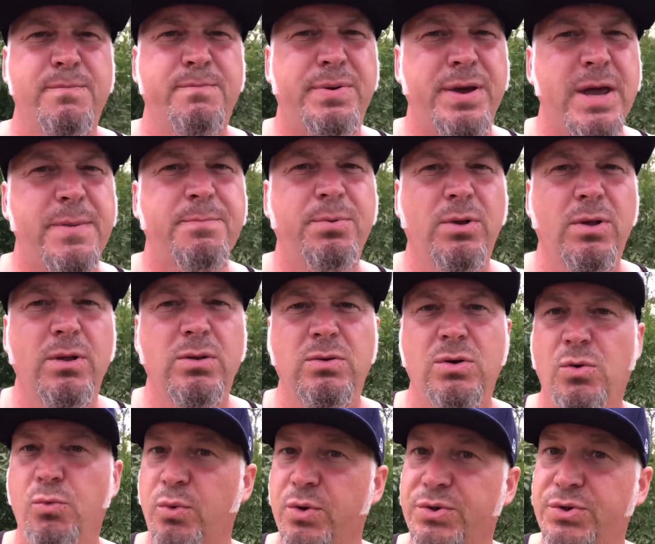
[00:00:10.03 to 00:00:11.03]
People
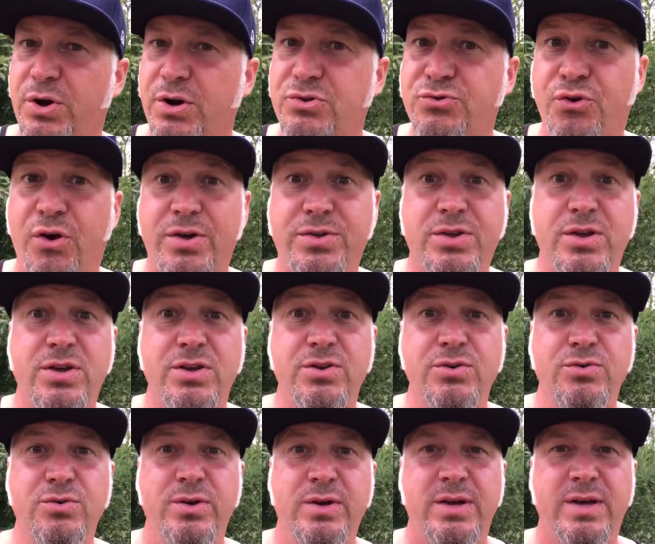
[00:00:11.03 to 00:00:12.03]
will start trusting
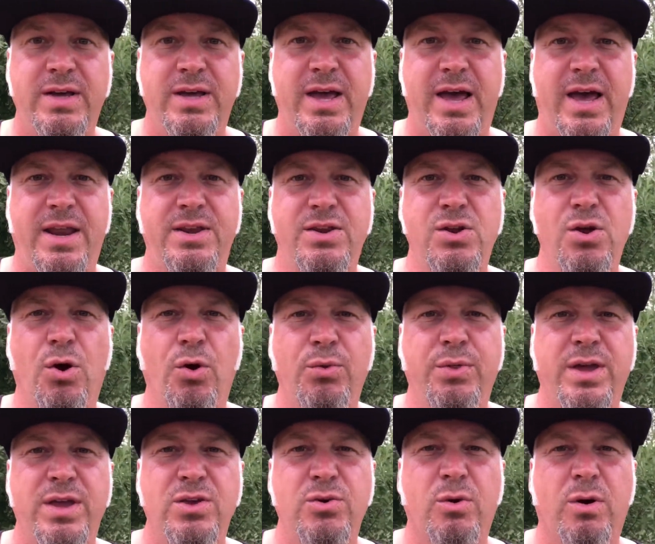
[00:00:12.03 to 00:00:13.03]
you and know
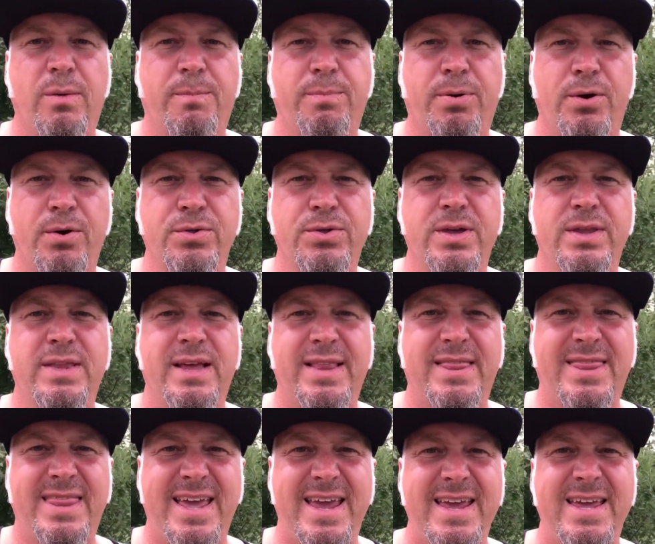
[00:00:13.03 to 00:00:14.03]
that you are a person that
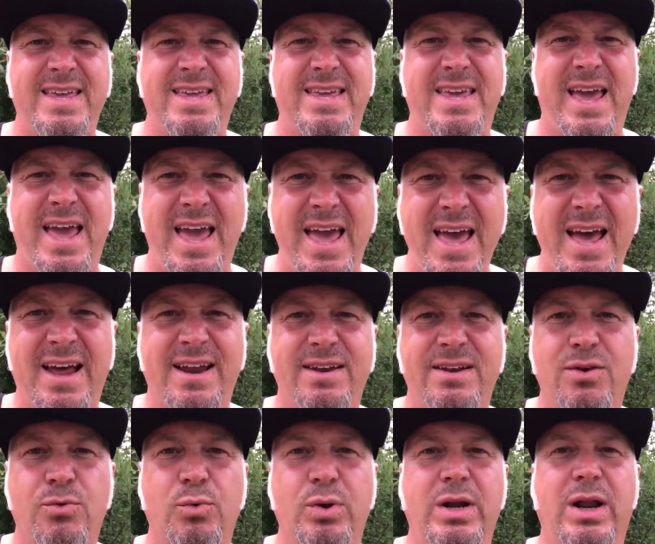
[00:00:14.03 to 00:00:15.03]
they
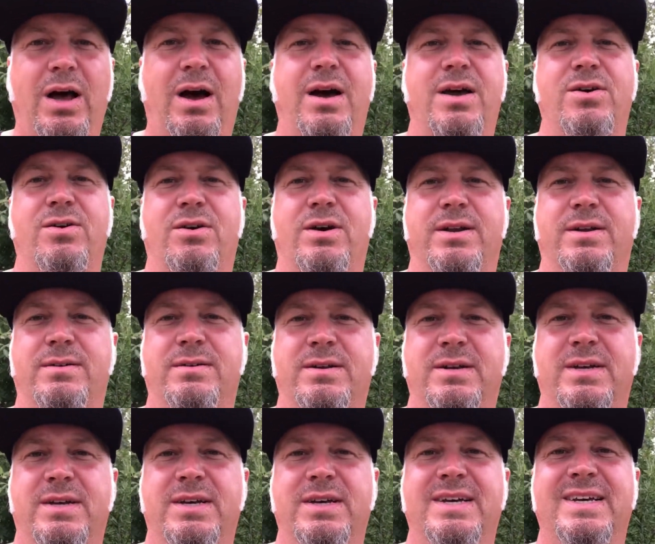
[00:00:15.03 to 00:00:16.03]
can rely on.
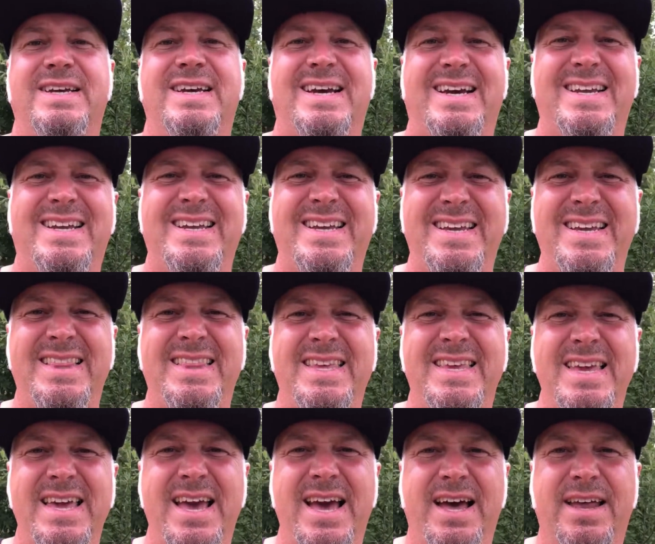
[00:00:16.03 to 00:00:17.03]
And in
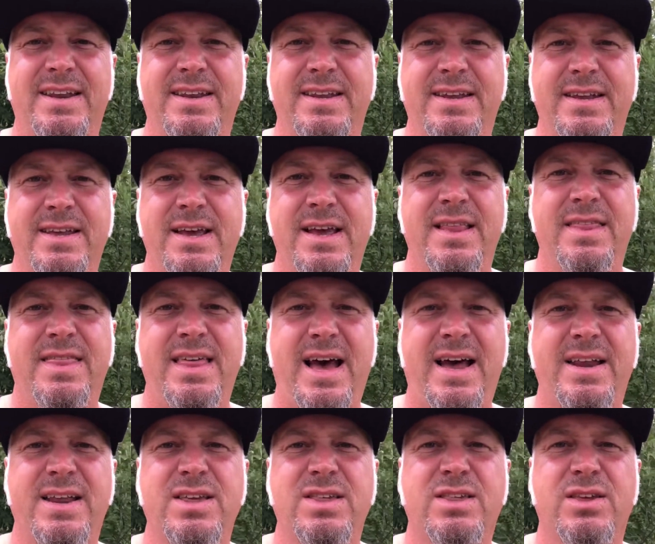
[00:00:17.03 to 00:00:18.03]
the end,
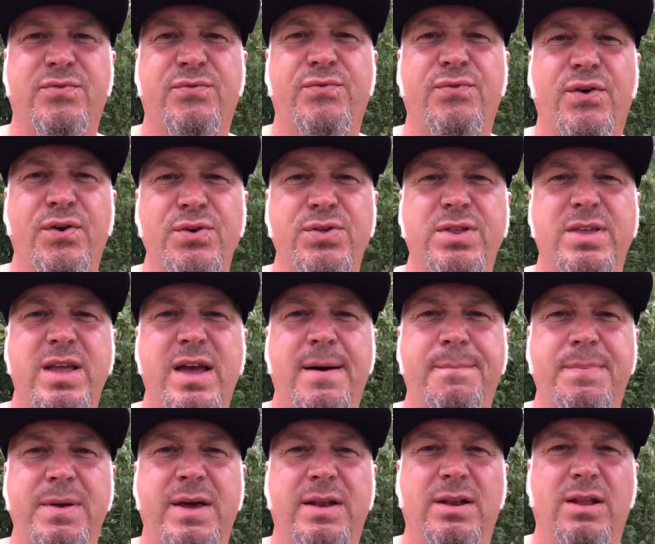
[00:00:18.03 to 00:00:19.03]
that is the first
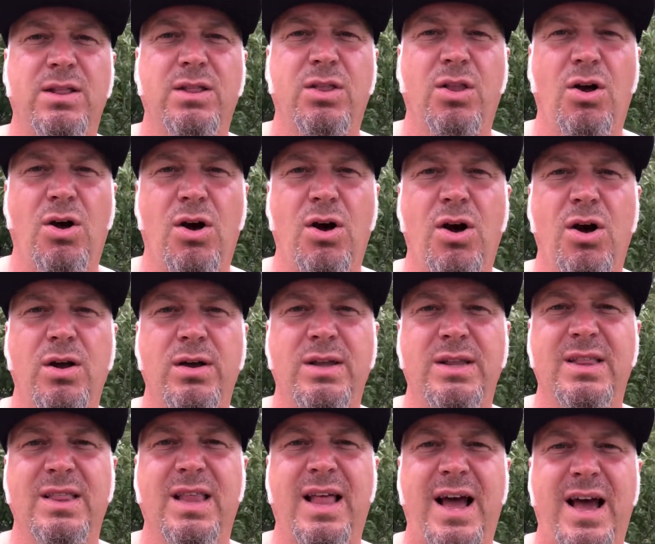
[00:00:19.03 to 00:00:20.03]
step in a long
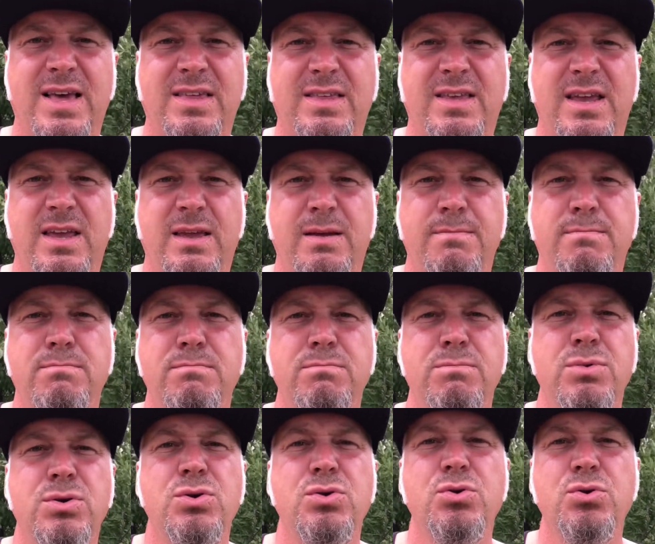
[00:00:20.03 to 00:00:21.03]
lasting,
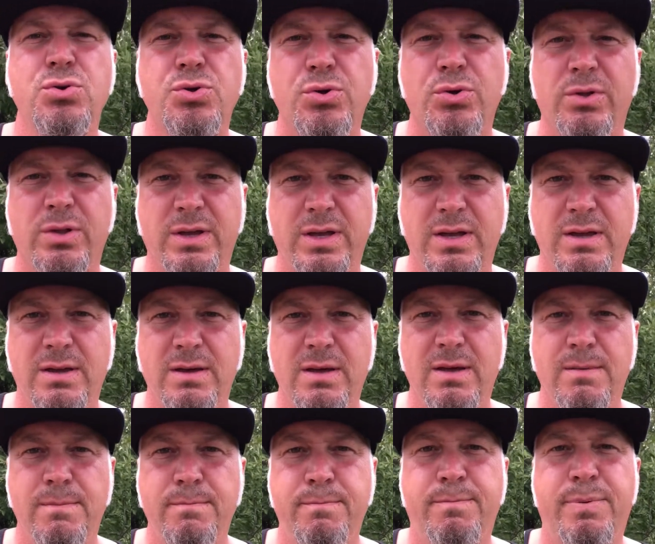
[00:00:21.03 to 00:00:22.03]
mutually
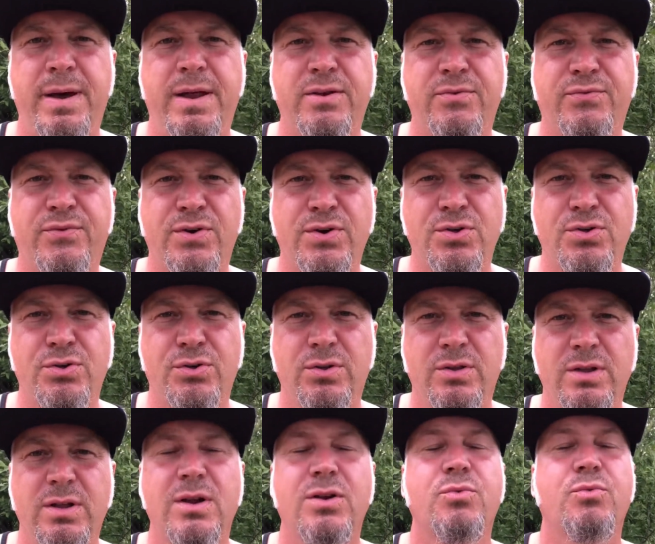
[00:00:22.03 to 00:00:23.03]

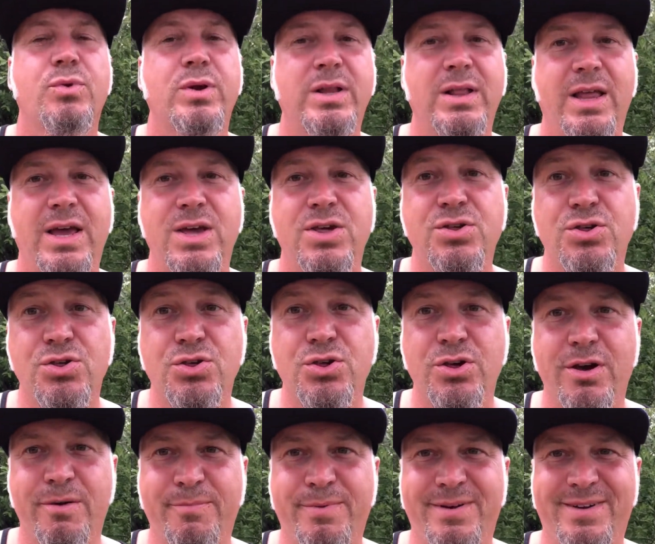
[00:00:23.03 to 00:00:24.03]
beneficial
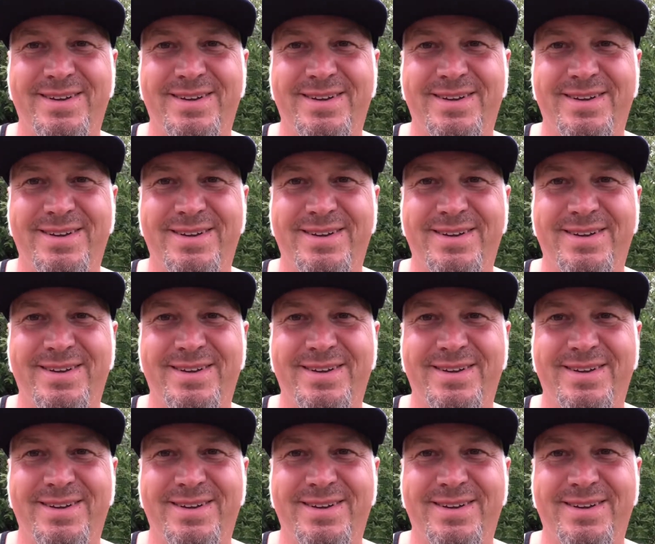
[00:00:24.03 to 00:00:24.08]
relationship.